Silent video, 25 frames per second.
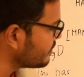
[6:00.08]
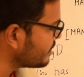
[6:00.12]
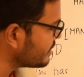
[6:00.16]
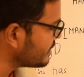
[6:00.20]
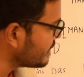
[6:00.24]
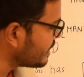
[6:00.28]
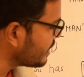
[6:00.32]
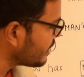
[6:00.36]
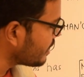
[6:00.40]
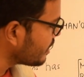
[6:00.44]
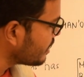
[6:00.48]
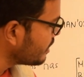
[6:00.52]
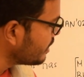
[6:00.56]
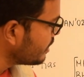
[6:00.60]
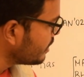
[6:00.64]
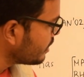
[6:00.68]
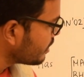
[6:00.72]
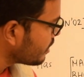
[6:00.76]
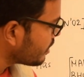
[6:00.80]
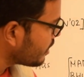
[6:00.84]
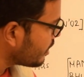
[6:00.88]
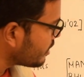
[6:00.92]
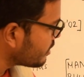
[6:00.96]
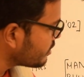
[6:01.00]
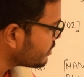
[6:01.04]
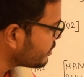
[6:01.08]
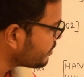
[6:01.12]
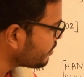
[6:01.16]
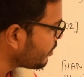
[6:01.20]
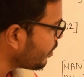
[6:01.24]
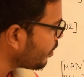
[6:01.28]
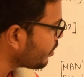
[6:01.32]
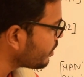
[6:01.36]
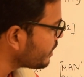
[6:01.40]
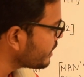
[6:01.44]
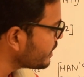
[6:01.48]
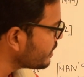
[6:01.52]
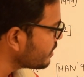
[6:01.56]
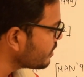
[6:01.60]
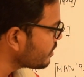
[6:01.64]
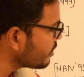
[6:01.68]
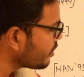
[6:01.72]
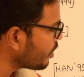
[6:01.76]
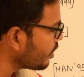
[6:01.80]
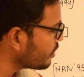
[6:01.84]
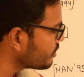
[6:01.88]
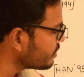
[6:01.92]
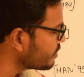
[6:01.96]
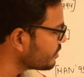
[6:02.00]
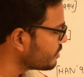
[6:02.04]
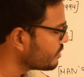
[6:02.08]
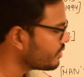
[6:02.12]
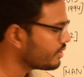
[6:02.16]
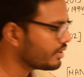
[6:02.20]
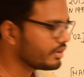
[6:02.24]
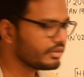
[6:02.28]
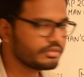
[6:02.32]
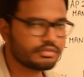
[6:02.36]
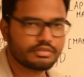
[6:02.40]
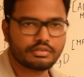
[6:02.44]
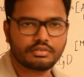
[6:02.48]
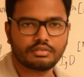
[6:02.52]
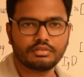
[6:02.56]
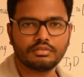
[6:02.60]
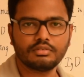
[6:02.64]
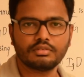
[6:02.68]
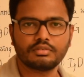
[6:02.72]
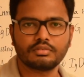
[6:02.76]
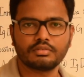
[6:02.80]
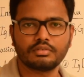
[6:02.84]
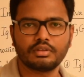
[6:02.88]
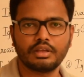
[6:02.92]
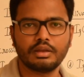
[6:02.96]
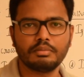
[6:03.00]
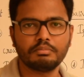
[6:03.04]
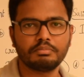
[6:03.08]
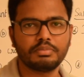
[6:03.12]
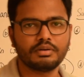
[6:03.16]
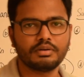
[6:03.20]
with their corresponding concentrations in